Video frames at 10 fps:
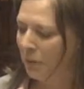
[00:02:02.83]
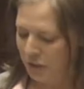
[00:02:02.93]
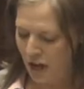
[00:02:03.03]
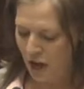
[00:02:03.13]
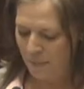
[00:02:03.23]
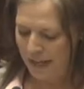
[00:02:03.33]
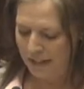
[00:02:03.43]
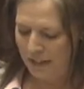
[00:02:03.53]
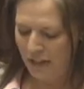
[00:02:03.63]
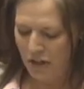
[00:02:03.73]

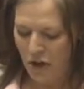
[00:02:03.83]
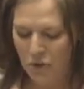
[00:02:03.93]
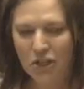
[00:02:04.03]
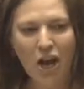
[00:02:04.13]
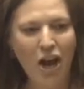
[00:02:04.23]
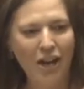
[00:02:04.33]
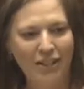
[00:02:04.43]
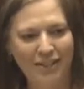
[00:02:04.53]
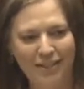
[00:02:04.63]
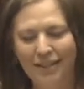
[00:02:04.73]
Thomas, known to
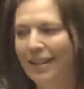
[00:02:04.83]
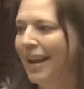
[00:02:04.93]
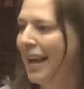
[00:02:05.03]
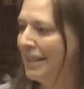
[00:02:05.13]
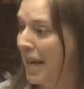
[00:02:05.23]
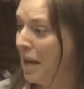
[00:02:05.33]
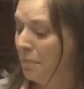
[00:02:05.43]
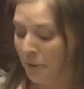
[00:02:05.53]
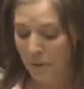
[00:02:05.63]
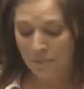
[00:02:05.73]
us as
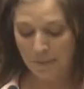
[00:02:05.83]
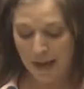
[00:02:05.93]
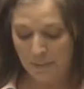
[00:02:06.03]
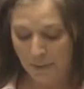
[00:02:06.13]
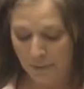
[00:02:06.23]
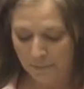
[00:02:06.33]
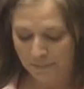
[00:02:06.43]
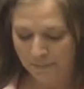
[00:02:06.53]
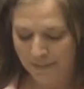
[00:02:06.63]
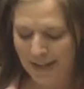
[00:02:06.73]
Able Mabel.
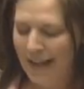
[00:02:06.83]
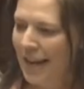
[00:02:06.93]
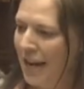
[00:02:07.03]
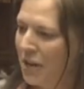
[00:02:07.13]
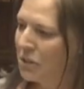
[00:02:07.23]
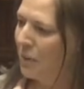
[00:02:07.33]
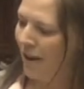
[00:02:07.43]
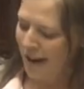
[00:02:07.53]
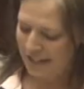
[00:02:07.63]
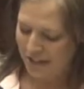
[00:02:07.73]
Here's where
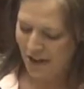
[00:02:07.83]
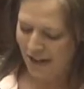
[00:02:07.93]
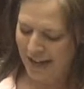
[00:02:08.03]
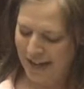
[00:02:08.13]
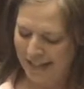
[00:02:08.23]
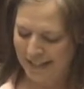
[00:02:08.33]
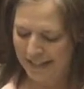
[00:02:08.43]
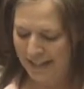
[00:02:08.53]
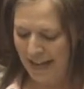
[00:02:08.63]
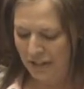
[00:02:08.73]
I start connecting
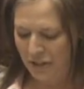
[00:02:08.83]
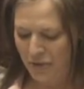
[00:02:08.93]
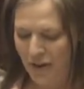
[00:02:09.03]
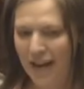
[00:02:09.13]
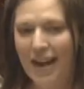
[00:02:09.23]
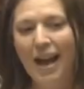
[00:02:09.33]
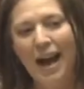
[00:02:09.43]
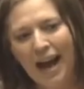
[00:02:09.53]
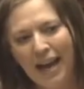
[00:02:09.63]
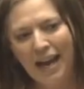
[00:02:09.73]
to that story.
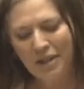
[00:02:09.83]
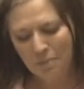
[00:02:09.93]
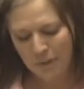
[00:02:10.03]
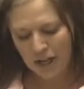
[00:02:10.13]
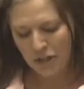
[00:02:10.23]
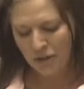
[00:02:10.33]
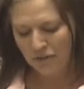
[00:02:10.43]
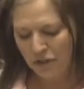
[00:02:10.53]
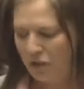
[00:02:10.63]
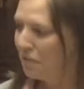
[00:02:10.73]
I had the pleasure of
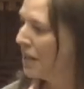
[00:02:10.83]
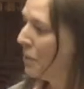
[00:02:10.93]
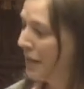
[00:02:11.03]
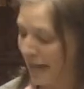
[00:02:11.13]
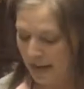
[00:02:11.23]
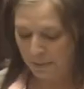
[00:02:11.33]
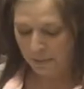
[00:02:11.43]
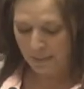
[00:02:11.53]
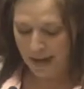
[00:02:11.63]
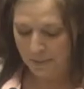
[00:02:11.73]
serving with Able
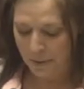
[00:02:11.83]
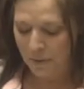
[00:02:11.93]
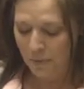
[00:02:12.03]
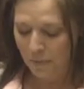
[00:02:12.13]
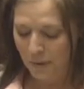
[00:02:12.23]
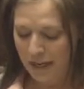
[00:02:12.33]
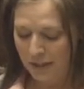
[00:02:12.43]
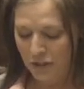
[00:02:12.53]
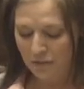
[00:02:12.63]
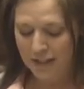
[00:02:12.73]
Mabel when I
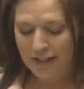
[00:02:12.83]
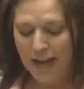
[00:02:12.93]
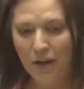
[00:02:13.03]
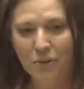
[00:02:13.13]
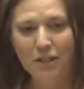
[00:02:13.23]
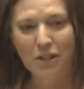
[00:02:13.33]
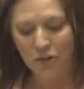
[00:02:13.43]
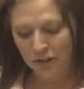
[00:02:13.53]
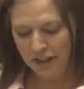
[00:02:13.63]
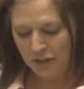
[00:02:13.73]
served in the House in the
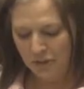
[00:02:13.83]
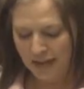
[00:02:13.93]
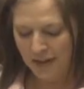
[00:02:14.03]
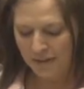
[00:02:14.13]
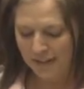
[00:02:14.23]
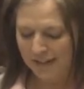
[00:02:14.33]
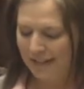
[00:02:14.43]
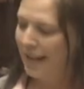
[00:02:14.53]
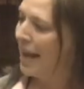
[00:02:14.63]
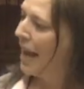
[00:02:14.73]
early 2000s,
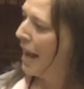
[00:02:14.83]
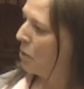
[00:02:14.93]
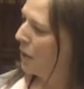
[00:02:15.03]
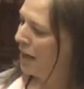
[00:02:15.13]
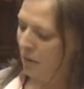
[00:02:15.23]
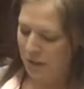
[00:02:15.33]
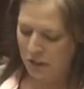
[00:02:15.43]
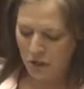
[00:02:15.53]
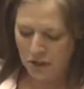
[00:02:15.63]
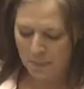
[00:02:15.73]
and when I
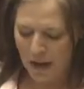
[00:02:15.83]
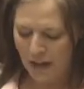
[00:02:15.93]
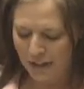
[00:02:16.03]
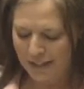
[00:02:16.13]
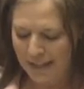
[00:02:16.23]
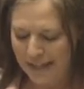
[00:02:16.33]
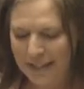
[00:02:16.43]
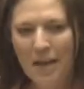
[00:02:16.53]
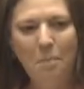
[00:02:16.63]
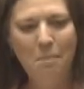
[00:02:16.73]
returned to politics,
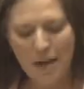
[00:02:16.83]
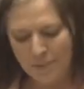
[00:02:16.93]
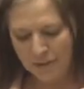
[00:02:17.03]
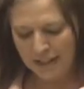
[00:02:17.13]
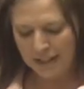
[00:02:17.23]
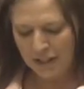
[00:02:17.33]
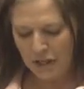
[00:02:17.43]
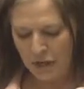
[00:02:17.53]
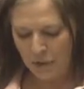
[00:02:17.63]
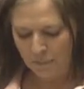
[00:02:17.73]
Mabel did
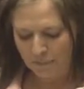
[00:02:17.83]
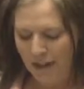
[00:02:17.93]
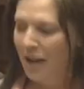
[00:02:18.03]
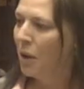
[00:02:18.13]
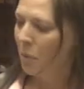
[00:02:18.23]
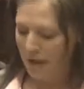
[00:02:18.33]
too. When